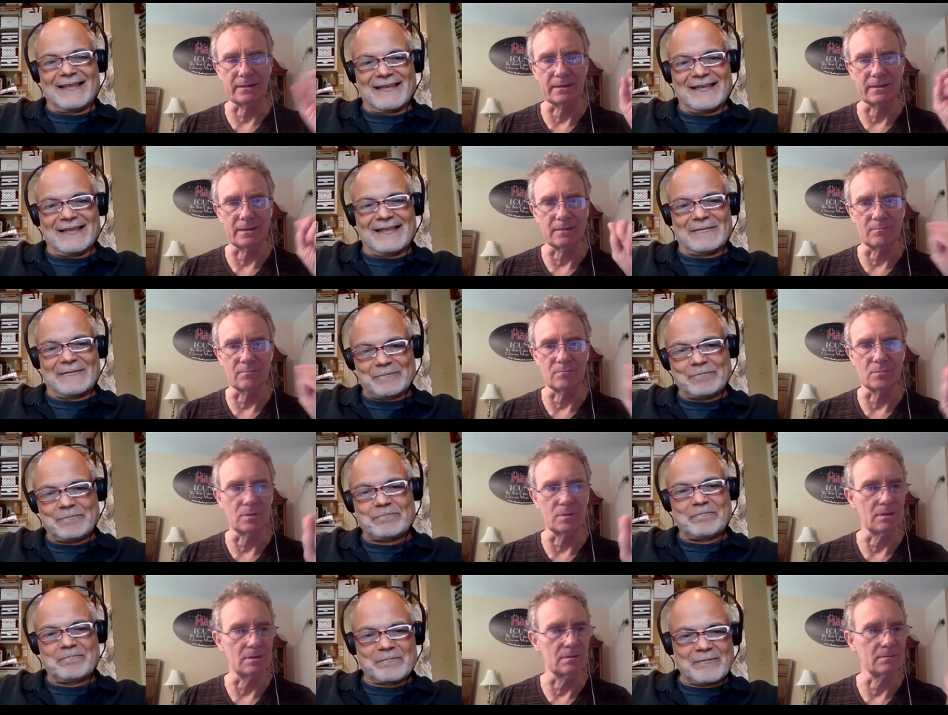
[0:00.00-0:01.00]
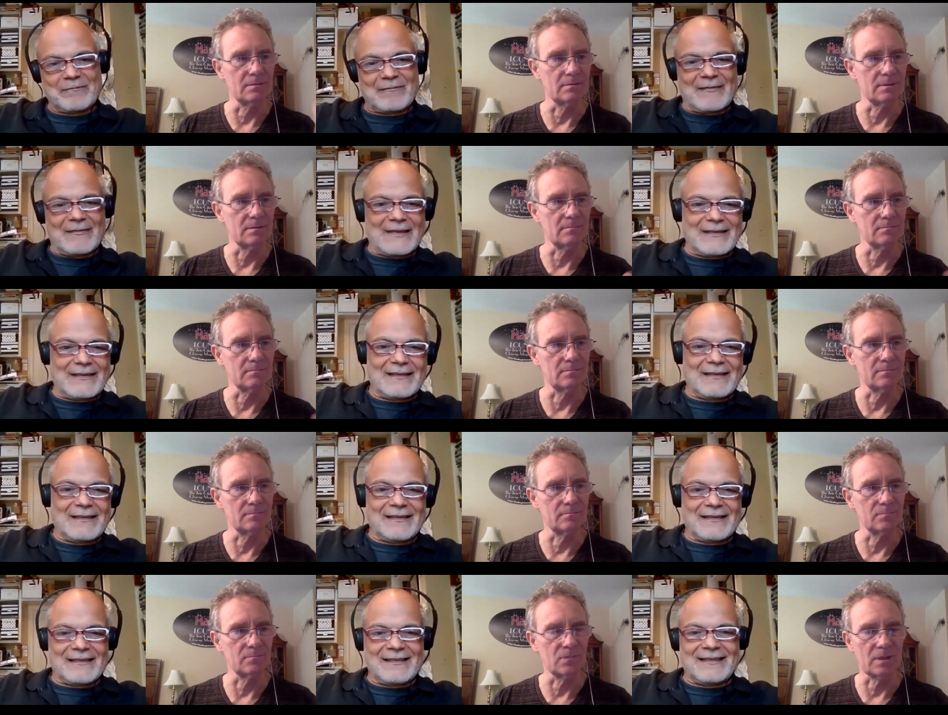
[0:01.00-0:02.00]
Speaker 1: um, uh, um,
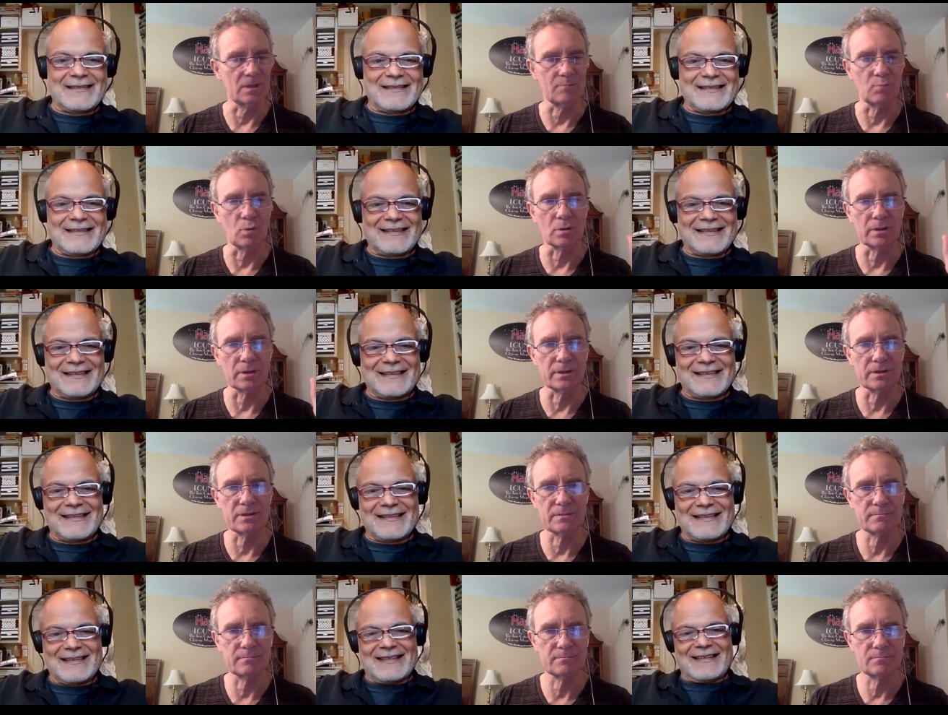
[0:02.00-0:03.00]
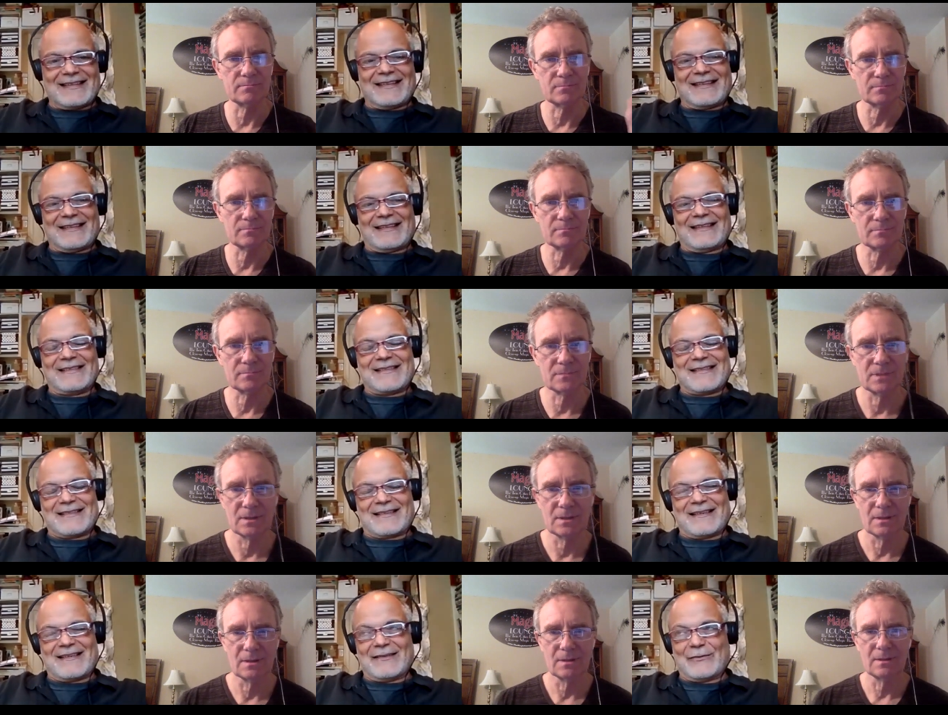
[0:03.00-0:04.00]
like Portland.
Speaker 2: Yeah, it's
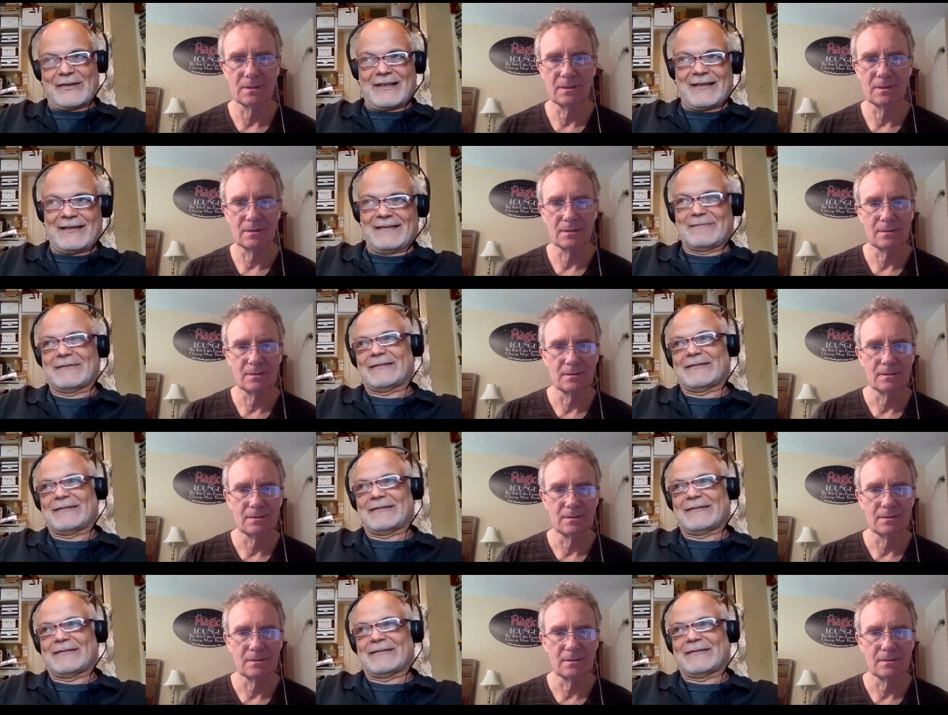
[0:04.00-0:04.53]
kind of like, uh,